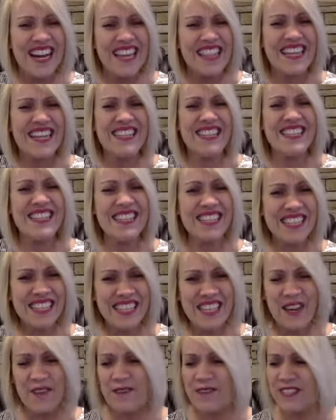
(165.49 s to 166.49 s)
There's a
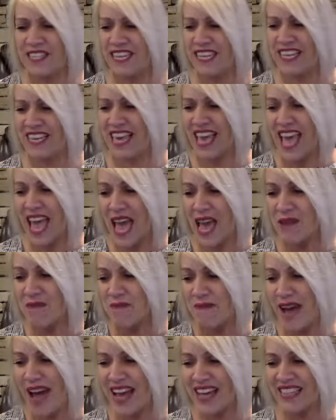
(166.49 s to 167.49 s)
shifting in
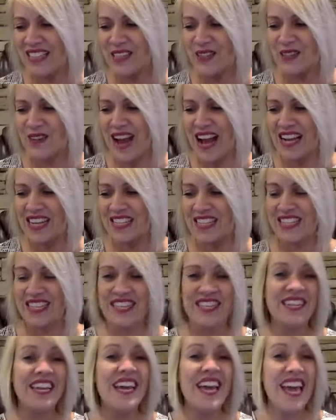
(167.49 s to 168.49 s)
my
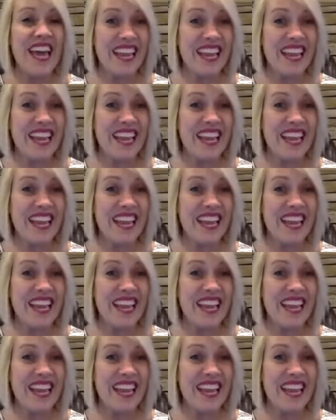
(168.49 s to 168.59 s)
direction.